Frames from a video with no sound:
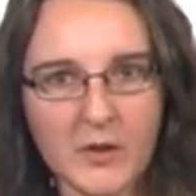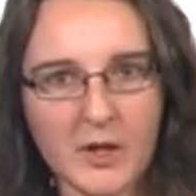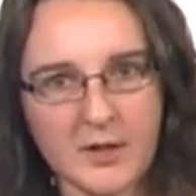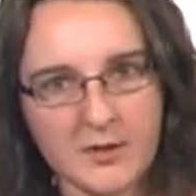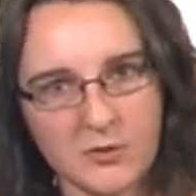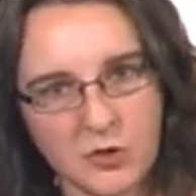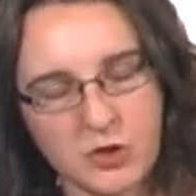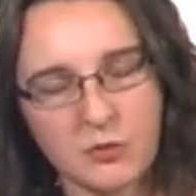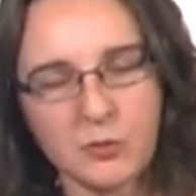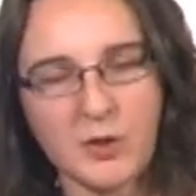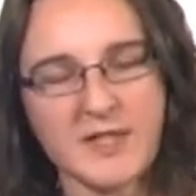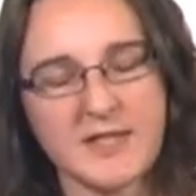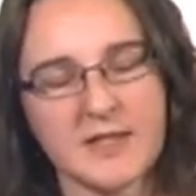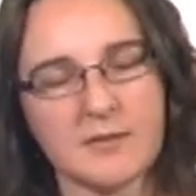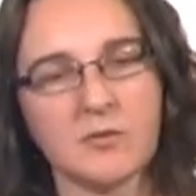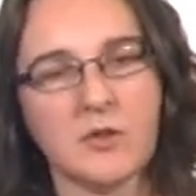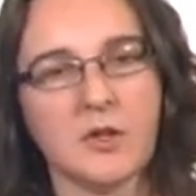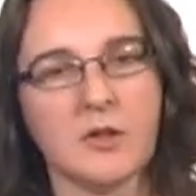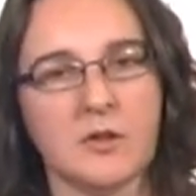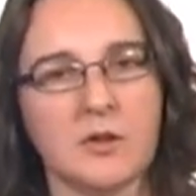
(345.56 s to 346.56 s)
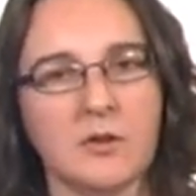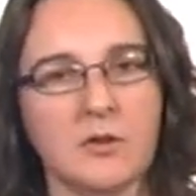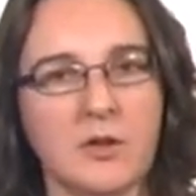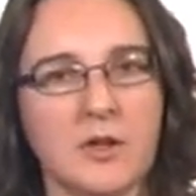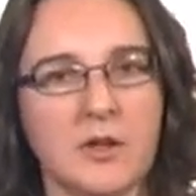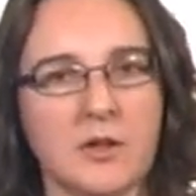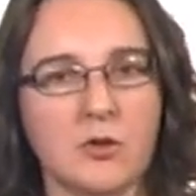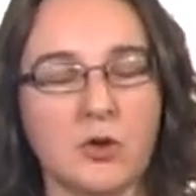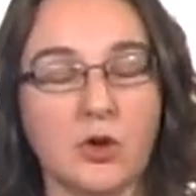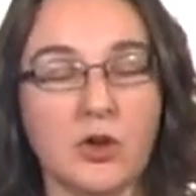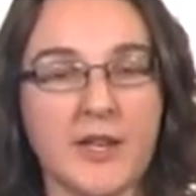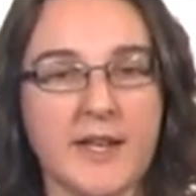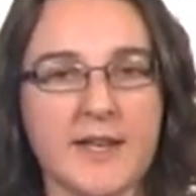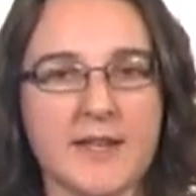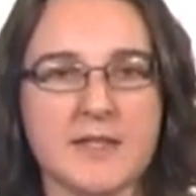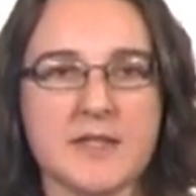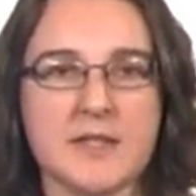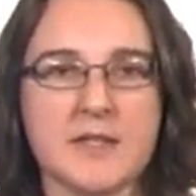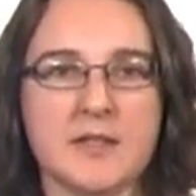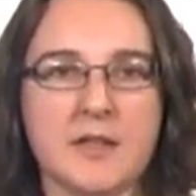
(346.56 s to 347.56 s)
also with some
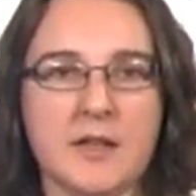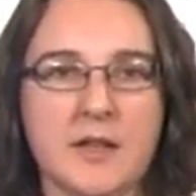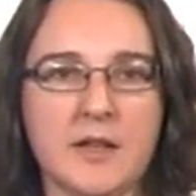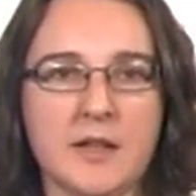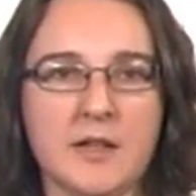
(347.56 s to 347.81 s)
colleagues,